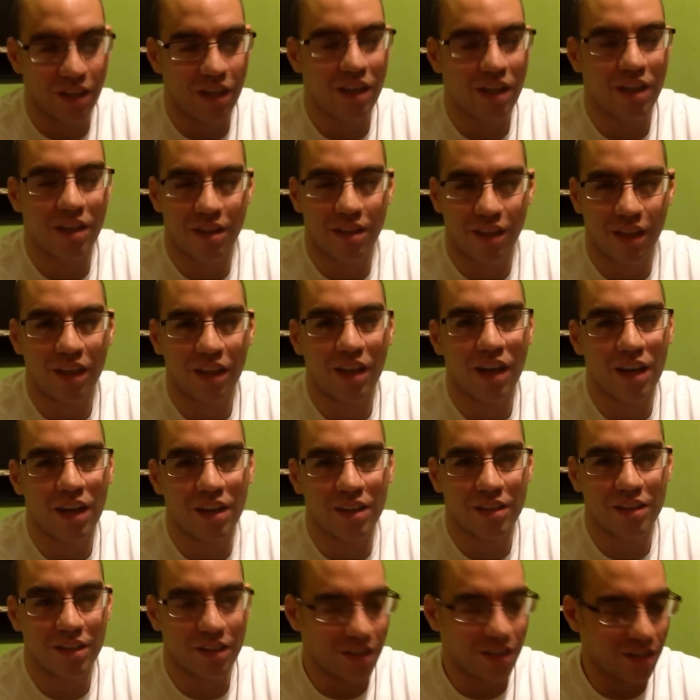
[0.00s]
And thank God
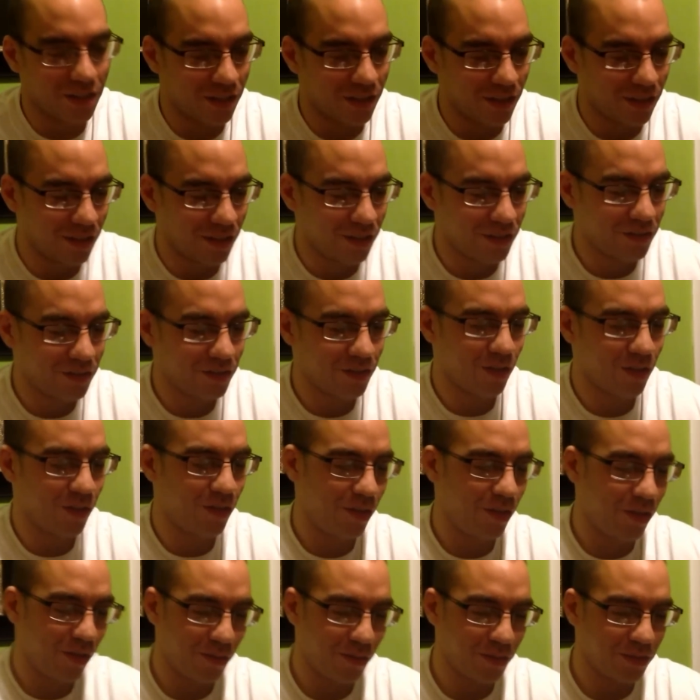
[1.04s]
it did. So
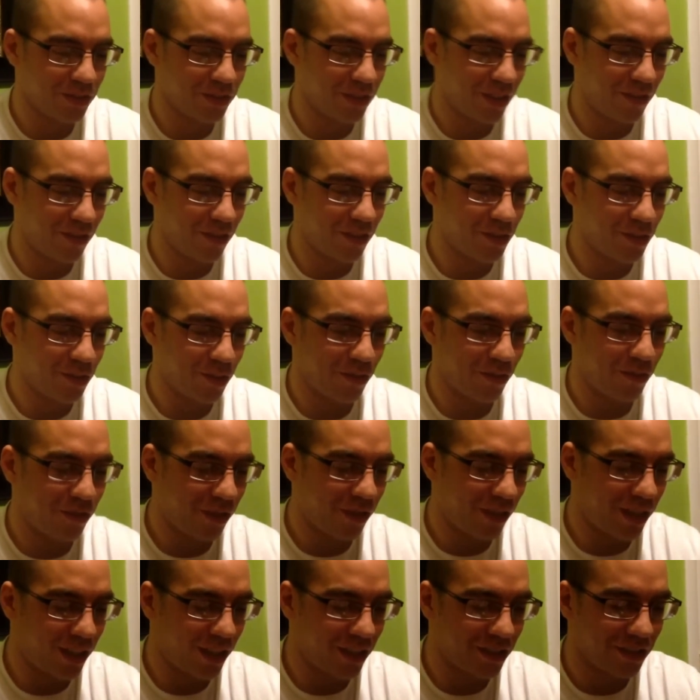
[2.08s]
we'll save this one for
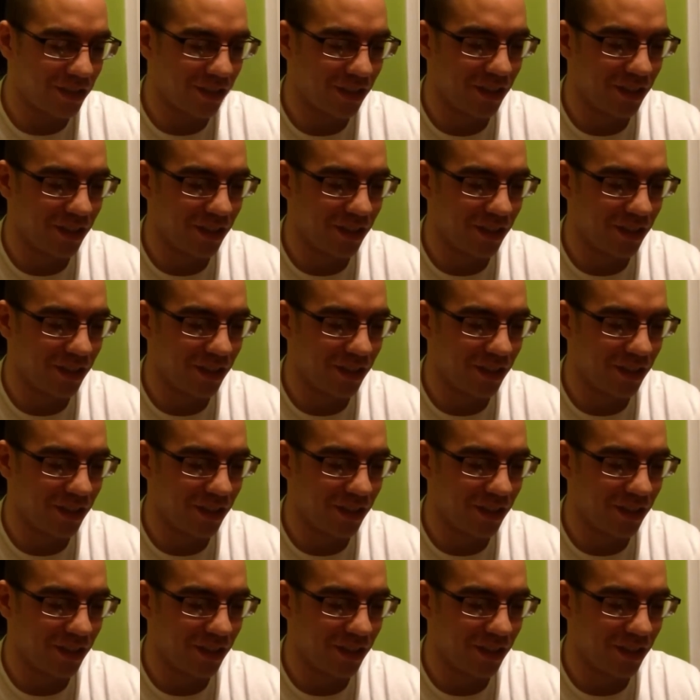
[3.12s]
last.